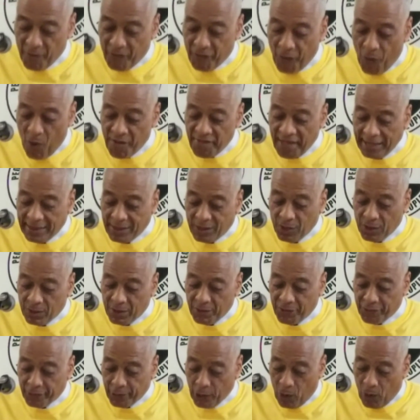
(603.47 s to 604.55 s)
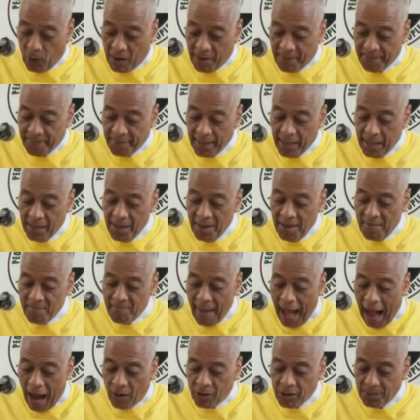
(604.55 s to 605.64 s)
Before they took the floor,
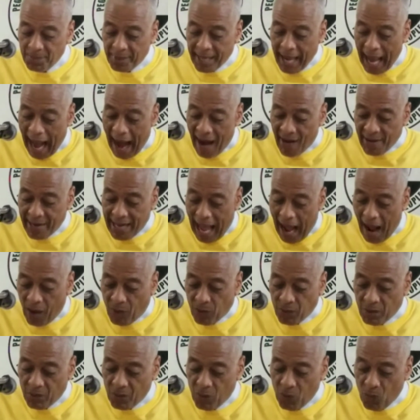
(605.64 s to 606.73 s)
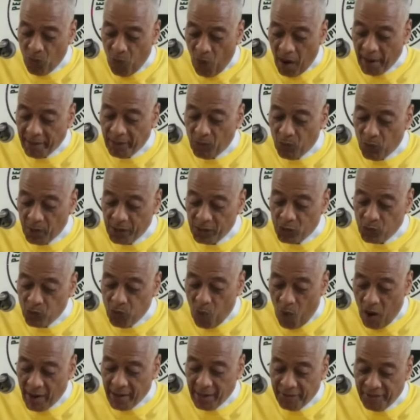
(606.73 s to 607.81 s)
Malcolm carried out what was
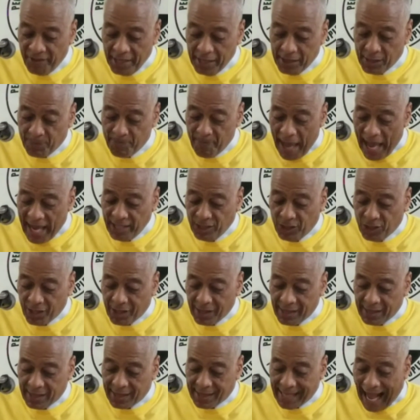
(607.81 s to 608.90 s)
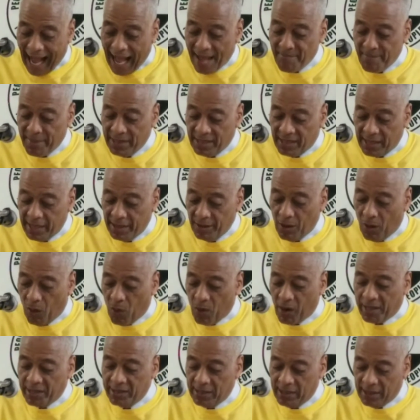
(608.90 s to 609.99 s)
one of his major assignments in the
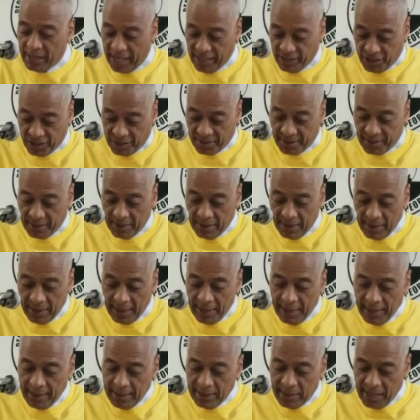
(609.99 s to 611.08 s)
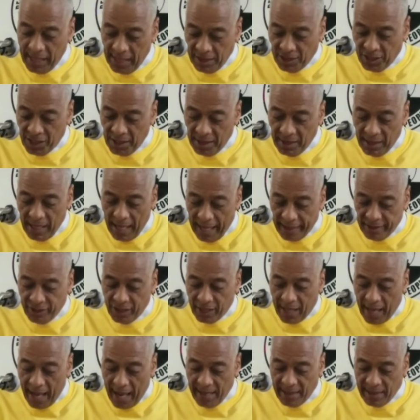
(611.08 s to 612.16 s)
organization: teaching,
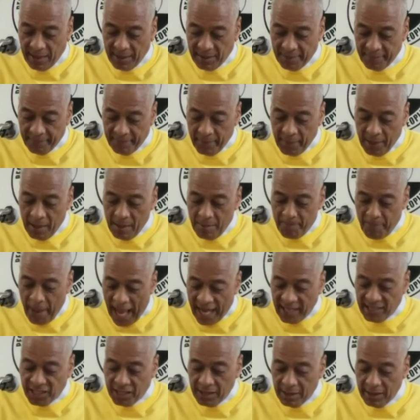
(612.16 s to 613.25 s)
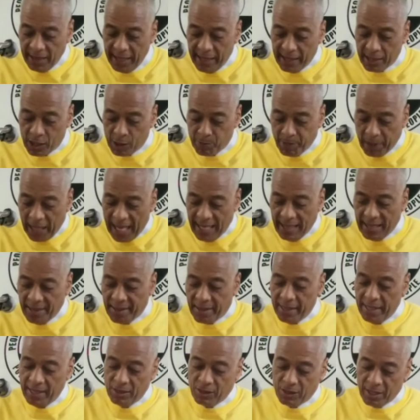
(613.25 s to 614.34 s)
educating, patiently explaining
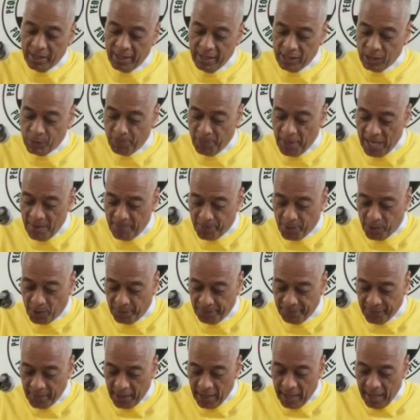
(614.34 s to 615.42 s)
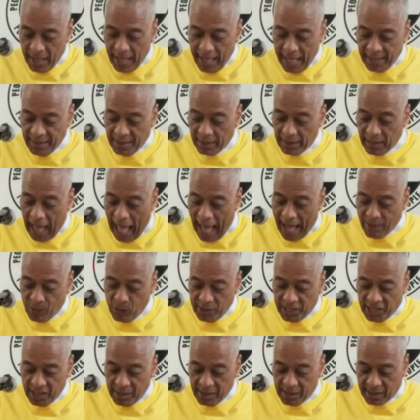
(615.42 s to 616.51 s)
things to his people in the
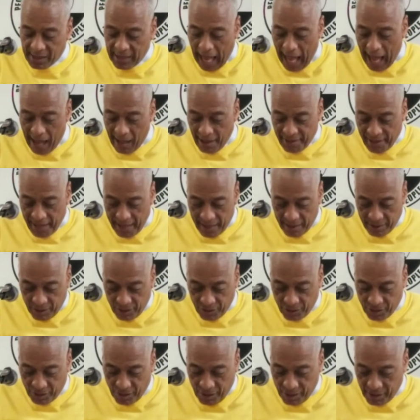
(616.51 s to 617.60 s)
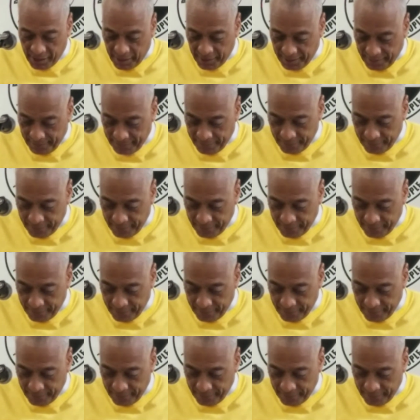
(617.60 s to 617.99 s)
language and style they understood.